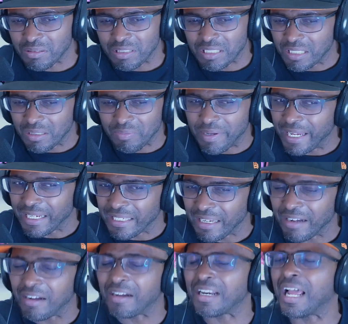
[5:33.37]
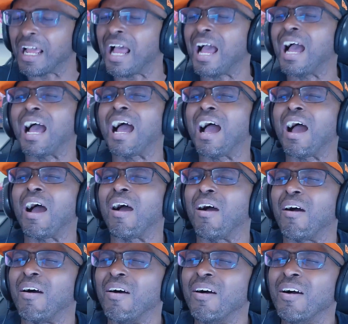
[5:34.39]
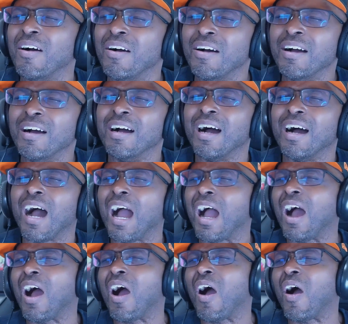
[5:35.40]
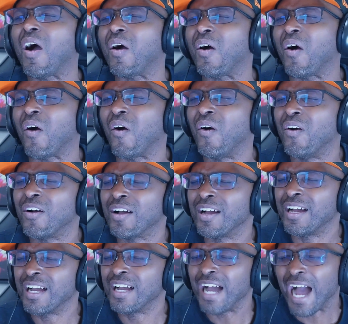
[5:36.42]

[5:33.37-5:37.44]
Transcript: in the backyard. Oh, oh. I